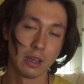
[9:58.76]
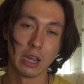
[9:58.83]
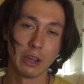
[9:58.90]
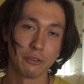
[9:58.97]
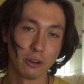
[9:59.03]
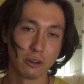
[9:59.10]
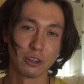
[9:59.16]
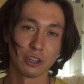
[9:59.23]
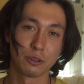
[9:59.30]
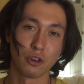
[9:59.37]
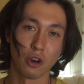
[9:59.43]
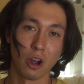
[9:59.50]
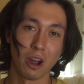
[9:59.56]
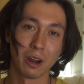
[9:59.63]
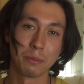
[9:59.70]
If you're just
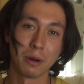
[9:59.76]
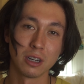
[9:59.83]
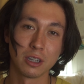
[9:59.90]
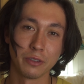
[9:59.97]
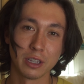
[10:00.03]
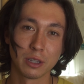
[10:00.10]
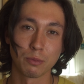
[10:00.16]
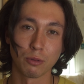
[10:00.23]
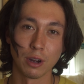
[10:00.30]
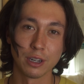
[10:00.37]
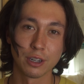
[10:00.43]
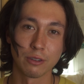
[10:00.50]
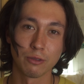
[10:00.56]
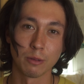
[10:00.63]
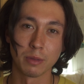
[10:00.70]
drawing a bunch of
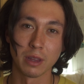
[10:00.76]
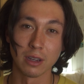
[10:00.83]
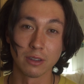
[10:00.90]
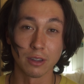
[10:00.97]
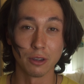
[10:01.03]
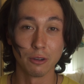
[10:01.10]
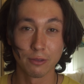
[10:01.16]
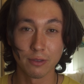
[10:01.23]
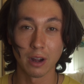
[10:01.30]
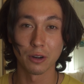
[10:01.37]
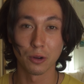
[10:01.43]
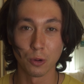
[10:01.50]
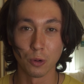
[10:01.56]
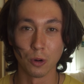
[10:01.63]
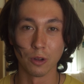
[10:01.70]
inspiration from things that you find
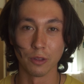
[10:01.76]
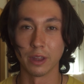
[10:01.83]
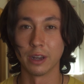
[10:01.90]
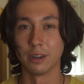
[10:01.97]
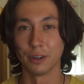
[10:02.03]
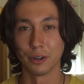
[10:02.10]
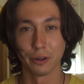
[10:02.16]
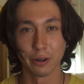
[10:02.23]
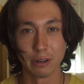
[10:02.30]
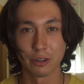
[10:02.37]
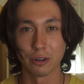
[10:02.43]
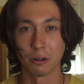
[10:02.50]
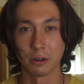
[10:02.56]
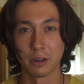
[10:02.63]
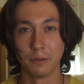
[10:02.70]
cool, then you're going to
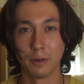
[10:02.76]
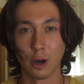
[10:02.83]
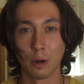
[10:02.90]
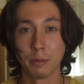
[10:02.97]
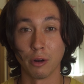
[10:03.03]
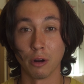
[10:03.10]
start to develop